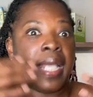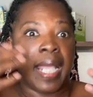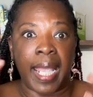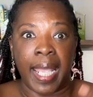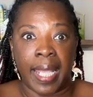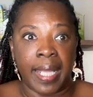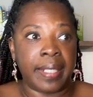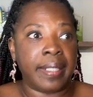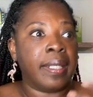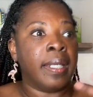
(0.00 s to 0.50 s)

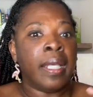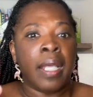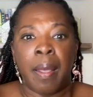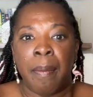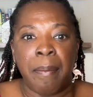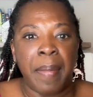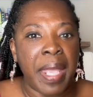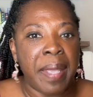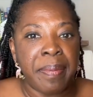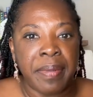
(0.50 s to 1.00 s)
And
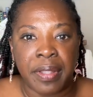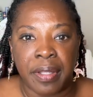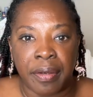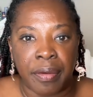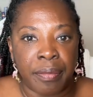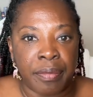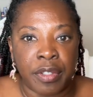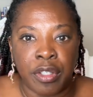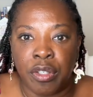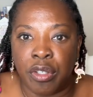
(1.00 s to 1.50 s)
maybe
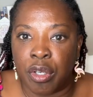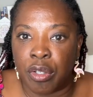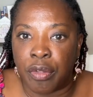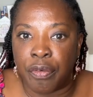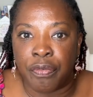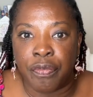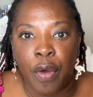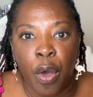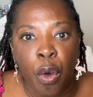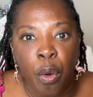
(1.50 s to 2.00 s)

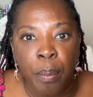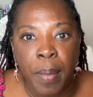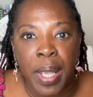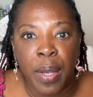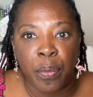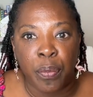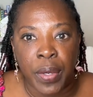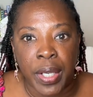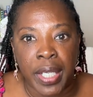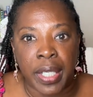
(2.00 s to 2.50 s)
the phone
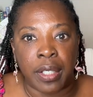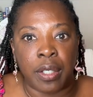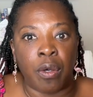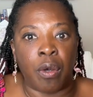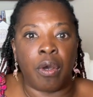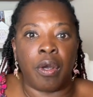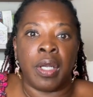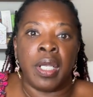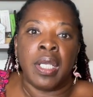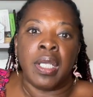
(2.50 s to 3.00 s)
may ring,
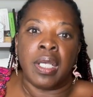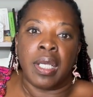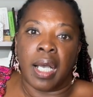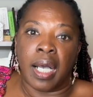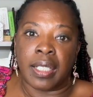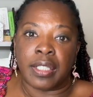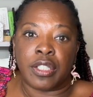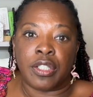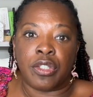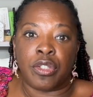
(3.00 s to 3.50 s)
or
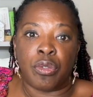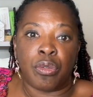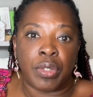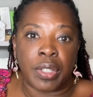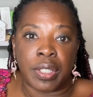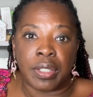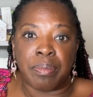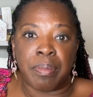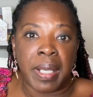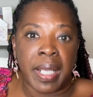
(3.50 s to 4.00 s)
a
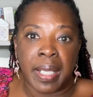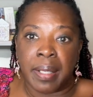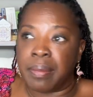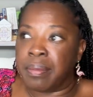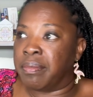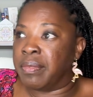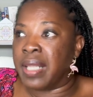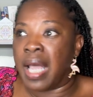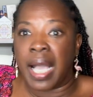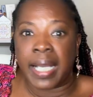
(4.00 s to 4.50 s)
student may
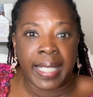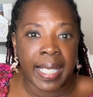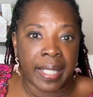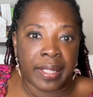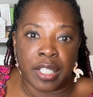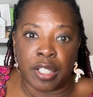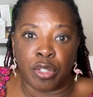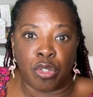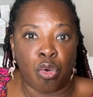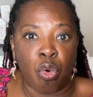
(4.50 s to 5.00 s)
knock
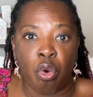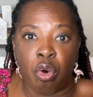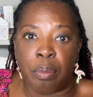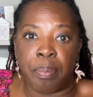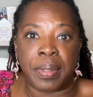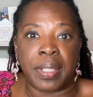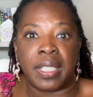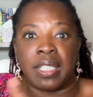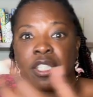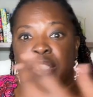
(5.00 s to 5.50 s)
at the door
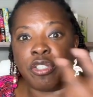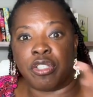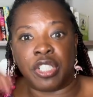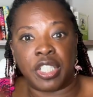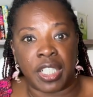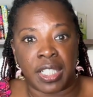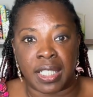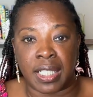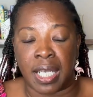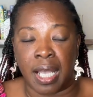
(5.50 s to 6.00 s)
because they're
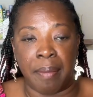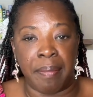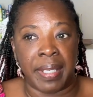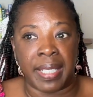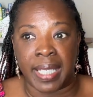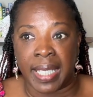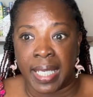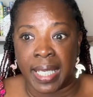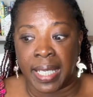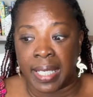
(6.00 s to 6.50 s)
just
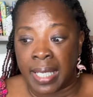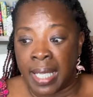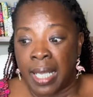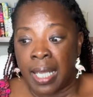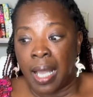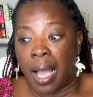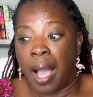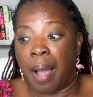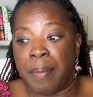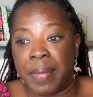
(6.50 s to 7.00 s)
coming in.
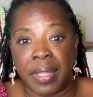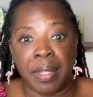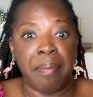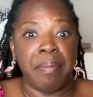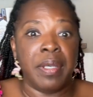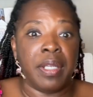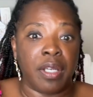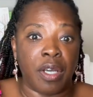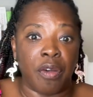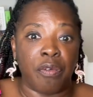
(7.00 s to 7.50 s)
I'm in the
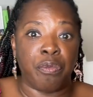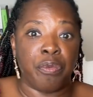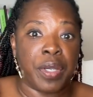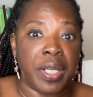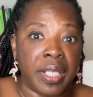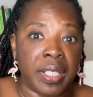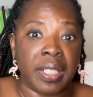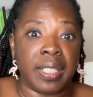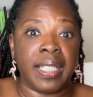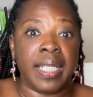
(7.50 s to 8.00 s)
middle of
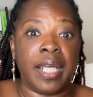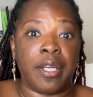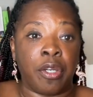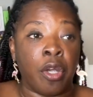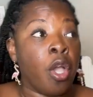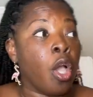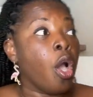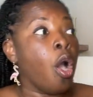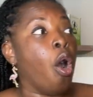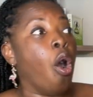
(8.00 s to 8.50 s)
reading a letter.
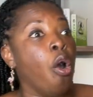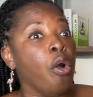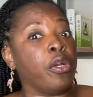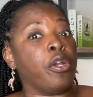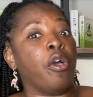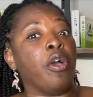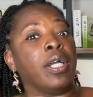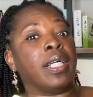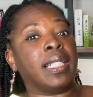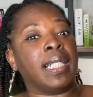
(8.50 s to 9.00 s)
Hold
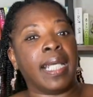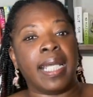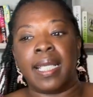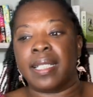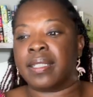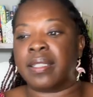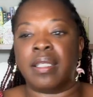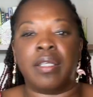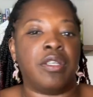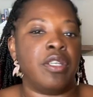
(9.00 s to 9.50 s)
on,
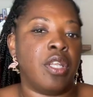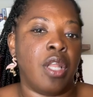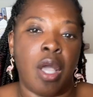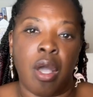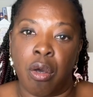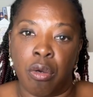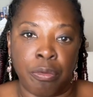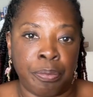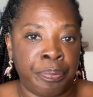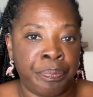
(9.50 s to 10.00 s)
class.
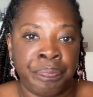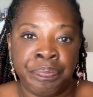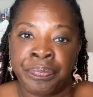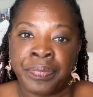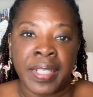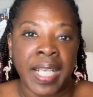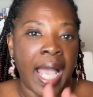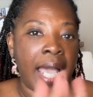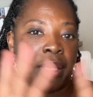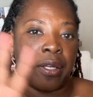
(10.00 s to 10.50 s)
No,
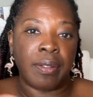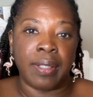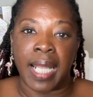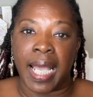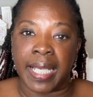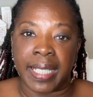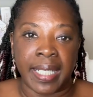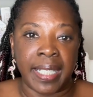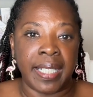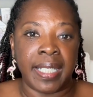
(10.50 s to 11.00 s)
I don't
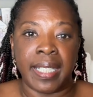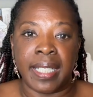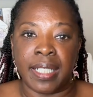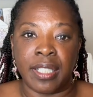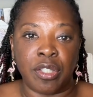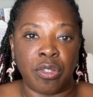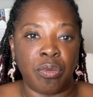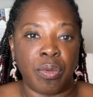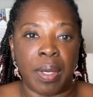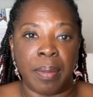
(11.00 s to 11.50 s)
like any
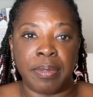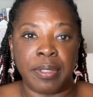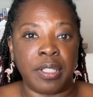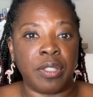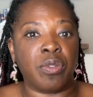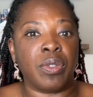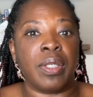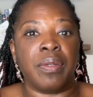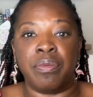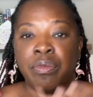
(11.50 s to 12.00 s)

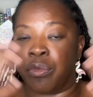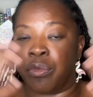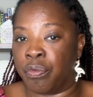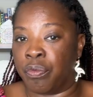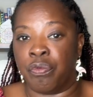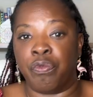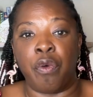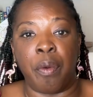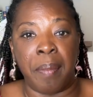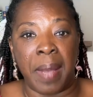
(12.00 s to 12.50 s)
interruptions
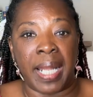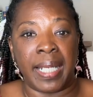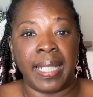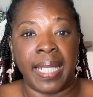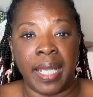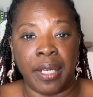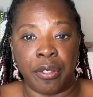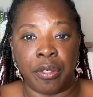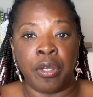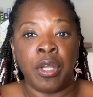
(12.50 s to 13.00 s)
for my
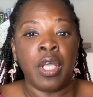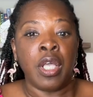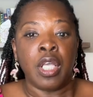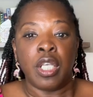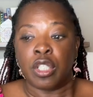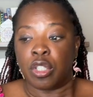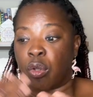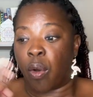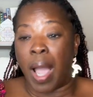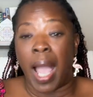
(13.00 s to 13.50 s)
letter.
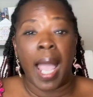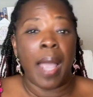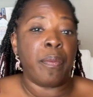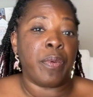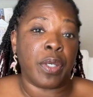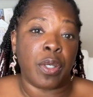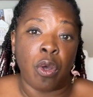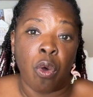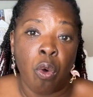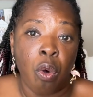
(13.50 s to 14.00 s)
So I
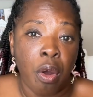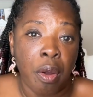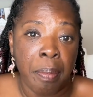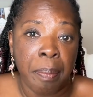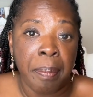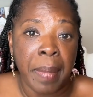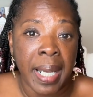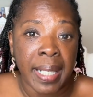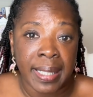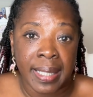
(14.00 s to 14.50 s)

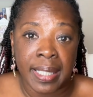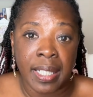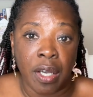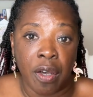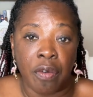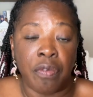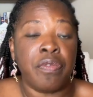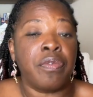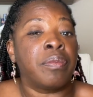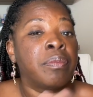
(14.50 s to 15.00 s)
record
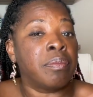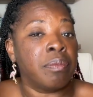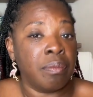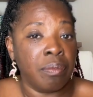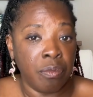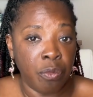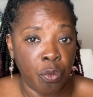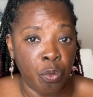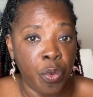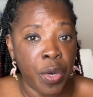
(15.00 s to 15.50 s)
myself
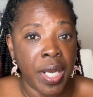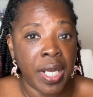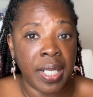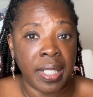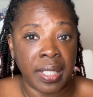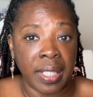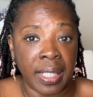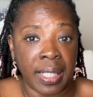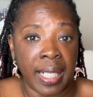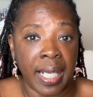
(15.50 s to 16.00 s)

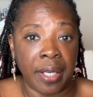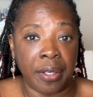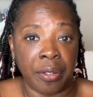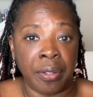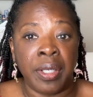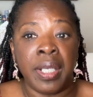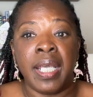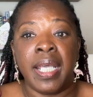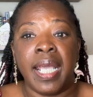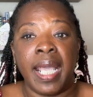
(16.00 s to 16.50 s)
reading the
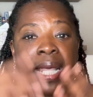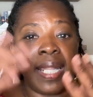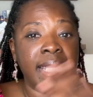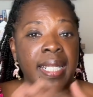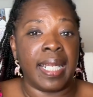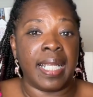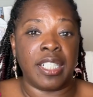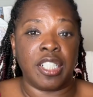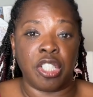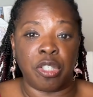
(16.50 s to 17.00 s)
letter, and
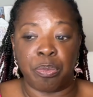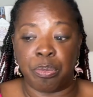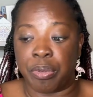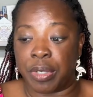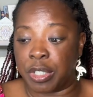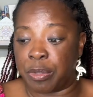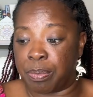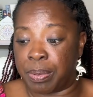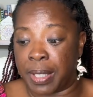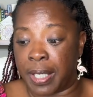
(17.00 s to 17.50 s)
then I just
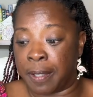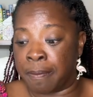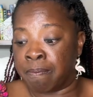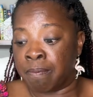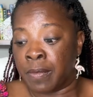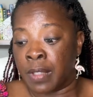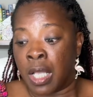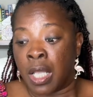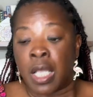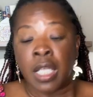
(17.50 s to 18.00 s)
press play.
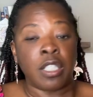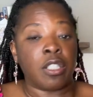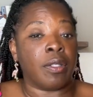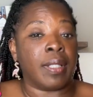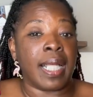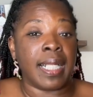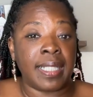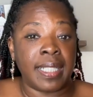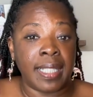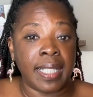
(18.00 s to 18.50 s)
So
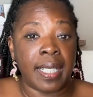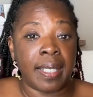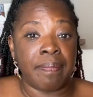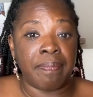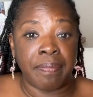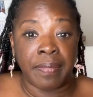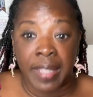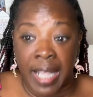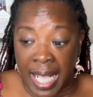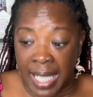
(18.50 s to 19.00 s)
that's it.
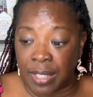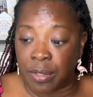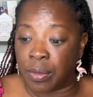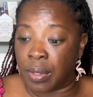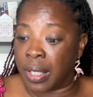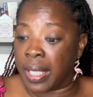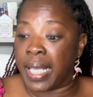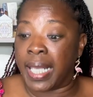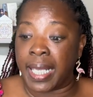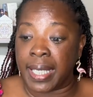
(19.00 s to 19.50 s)

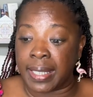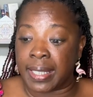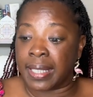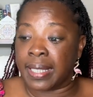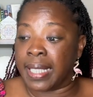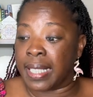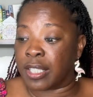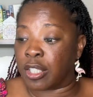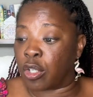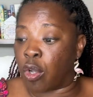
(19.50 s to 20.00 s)

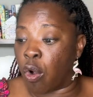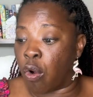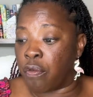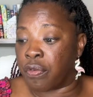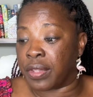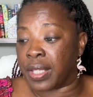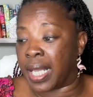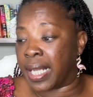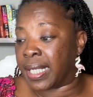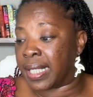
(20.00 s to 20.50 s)
Let's go
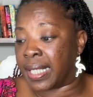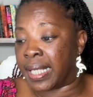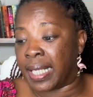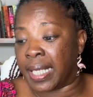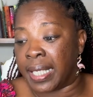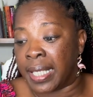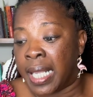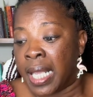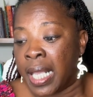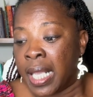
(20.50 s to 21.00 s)
over that
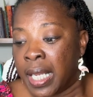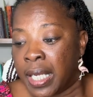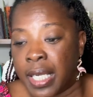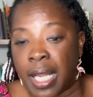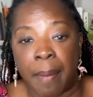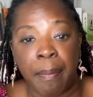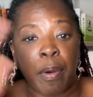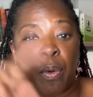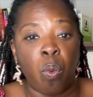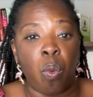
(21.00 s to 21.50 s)
again.
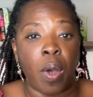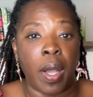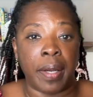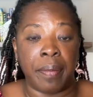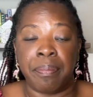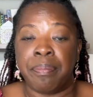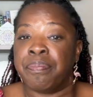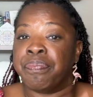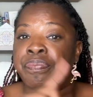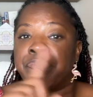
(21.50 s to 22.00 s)
Number
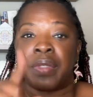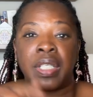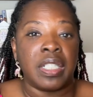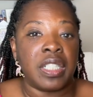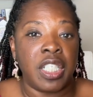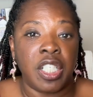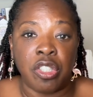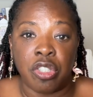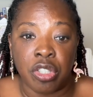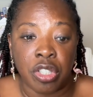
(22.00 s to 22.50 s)
one,
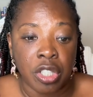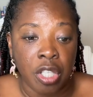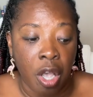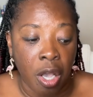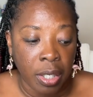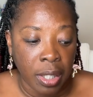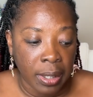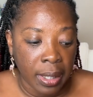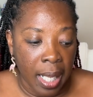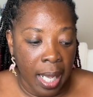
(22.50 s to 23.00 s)
teachers
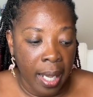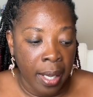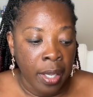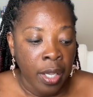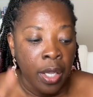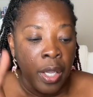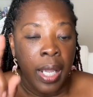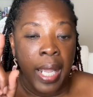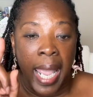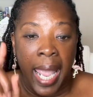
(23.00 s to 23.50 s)
talk a lot.
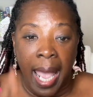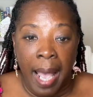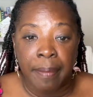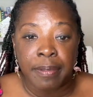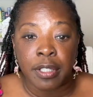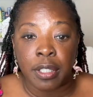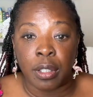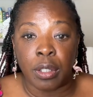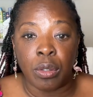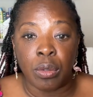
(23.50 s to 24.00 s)

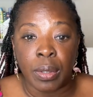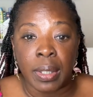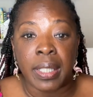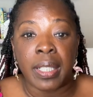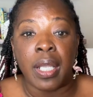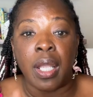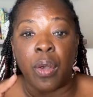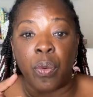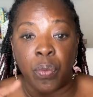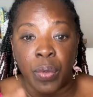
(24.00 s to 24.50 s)

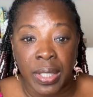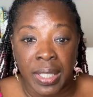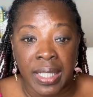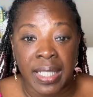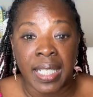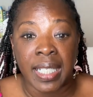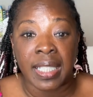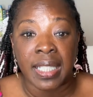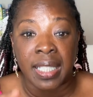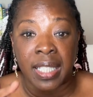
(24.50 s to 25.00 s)
Absolutely
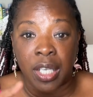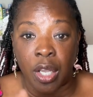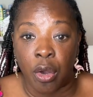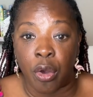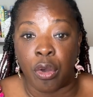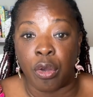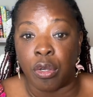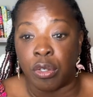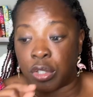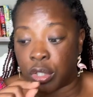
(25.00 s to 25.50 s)
resist the
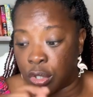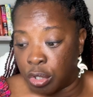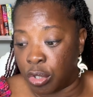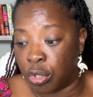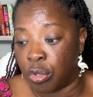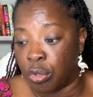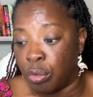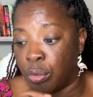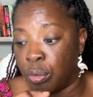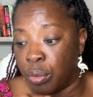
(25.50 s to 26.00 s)
urge
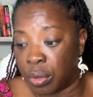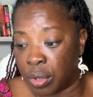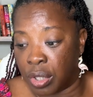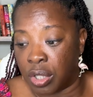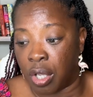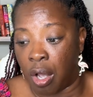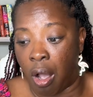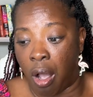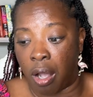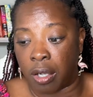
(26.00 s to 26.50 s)
to
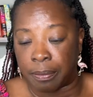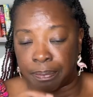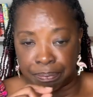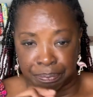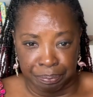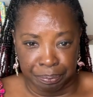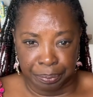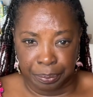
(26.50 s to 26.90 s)
talk.